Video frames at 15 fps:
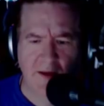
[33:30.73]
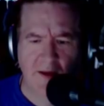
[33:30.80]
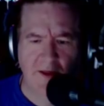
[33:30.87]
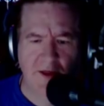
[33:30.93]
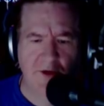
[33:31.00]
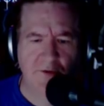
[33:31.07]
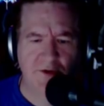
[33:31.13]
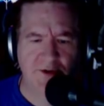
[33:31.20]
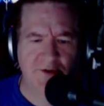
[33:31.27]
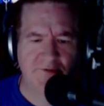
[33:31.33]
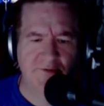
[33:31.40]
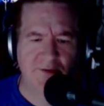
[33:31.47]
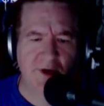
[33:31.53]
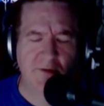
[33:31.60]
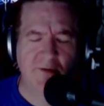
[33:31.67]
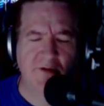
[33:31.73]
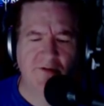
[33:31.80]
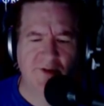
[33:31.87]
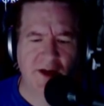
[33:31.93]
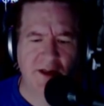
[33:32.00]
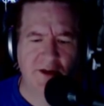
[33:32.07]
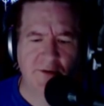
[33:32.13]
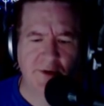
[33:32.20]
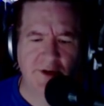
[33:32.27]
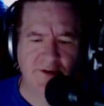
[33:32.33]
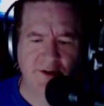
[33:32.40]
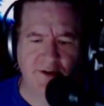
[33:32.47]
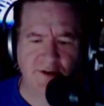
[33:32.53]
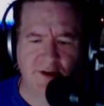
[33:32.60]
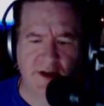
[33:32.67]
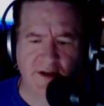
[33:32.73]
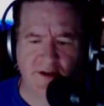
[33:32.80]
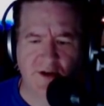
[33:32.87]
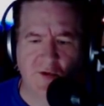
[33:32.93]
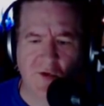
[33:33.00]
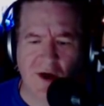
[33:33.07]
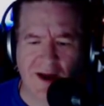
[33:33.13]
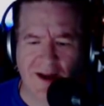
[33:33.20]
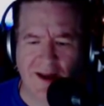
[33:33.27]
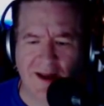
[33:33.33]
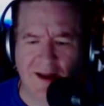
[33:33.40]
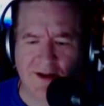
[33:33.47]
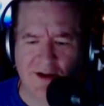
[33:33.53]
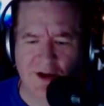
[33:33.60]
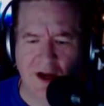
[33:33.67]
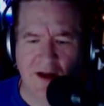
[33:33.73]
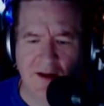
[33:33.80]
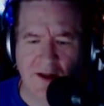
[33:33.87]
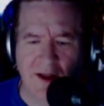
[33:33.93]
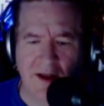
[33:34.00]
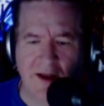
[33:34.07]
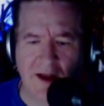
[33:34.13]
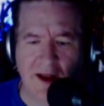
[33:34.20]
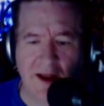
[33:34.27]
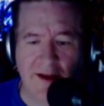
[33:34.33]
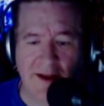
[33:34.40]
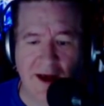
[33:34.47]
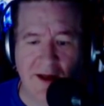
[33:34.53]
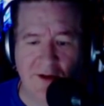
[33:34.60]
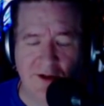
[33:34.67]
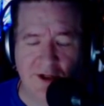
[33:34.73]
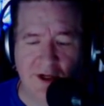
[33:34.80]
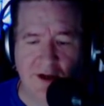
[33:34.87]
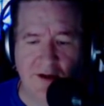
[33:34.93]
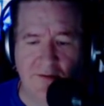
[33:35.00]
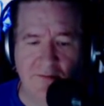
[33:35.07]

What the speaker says: There was a number of valid reasons as to why Adalji